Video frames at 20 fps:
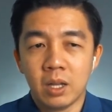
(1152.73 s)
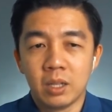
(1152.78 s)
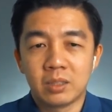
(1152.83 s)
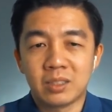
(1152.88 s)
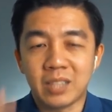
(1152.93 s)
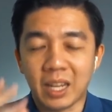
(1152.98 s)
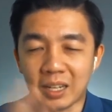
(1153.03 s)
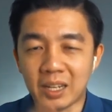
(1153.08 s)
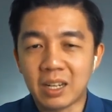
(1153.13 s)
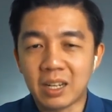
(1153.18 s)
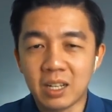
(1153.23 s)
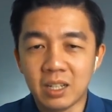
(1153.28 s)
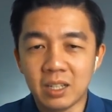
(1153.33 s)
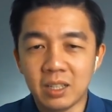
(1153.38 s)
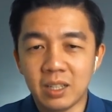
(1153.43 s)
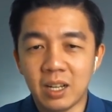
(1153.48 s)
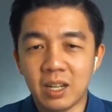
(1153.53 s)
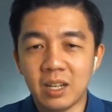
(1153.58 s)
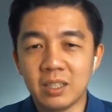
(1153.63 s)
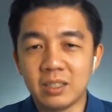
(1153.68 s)
technical
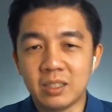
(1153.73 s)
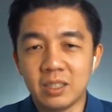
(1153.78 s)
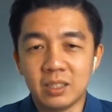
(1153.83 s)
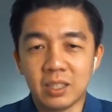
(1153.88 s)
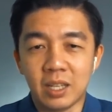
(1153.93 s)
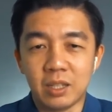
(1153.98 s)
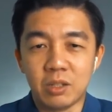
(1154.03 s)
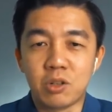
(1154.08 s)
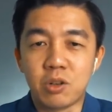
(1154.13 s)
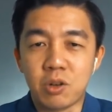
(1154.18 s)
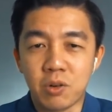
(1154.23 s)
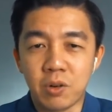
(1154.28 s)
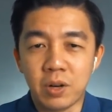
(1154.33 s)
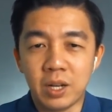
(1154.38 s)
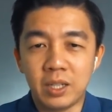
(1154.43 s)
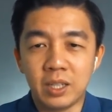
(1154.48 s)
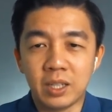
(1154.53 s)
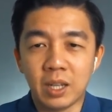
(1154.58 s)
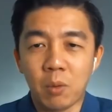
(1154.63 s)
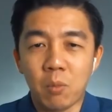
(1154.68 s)
analysis and
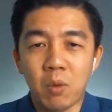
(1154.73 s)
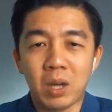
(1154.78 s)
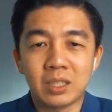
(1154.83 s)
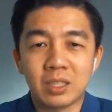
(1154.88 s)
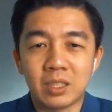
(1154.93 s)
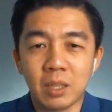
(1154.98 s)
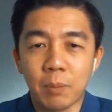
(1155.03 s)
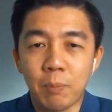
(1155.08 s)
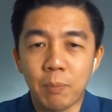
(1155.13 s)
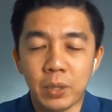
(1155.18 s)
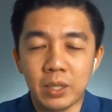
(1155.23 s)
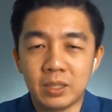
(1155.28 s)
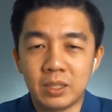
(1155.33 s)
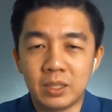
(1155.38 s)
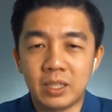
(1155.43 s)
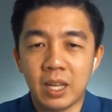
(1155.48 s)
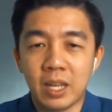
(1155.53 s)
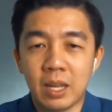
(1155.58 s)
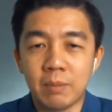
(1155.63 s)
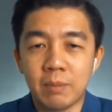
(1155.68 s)
trading and what separates
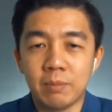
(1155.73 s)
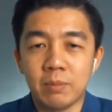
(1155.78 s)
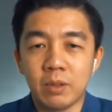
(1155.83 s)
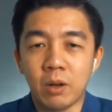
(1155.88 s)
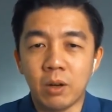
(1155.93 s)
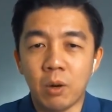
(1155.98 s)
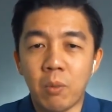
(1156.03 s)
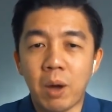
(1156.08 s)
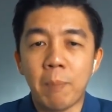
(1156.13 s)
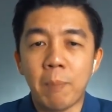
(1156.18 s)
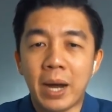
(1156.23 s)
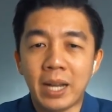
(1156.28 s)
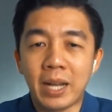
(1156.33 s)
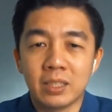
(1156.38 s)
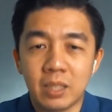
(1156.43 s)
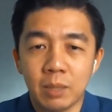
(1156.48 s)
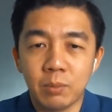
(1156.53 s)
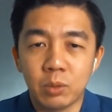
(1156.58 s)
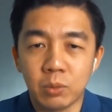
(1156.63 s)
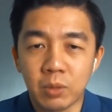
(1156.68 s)
them or what binds
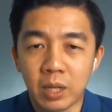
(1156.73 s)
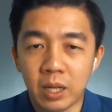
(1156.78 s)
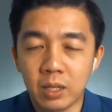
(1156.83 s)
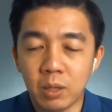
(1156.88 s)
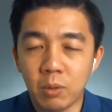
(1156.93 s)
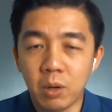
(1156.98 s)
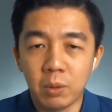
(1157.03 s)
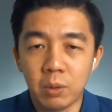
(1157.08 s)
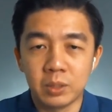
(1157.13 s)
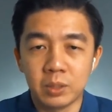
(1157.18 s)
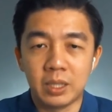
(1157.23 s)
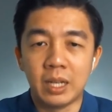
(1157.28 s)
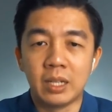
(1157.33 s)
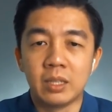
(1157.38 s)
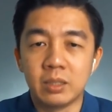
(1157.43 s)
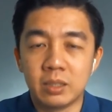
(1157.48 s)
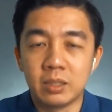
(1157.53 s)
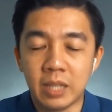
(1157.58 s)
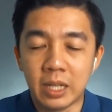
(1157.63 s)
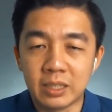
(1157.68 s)
them together what was that
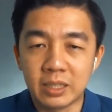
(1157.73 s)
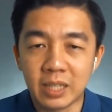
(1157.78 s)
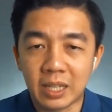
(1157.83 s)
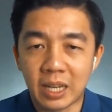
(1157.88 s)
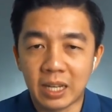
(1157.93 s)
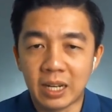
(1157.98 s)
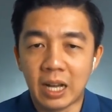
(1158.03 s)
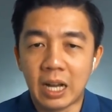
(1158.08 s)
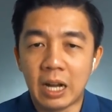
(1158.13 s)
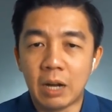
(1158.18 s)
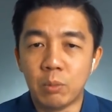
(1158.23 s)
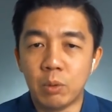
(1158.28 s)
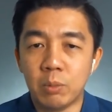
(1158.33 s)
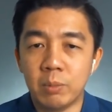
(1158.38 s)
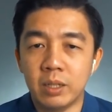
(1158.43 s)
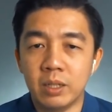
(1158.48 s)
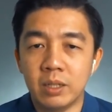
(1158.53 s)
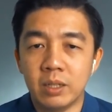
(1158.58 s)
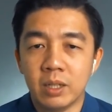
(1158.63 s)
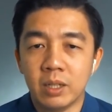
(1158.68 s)
that second aha
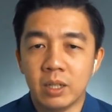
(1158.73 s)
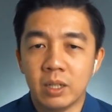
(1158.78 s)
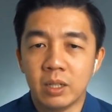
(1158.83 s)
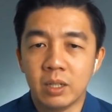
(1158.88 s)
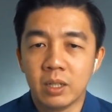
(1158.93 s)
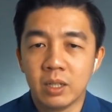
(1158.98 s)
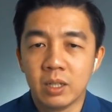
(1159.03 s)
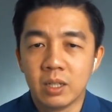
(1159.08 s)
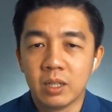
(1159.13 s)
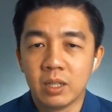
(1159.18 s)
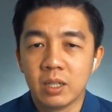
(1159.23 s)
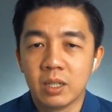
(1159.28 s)
moment okay.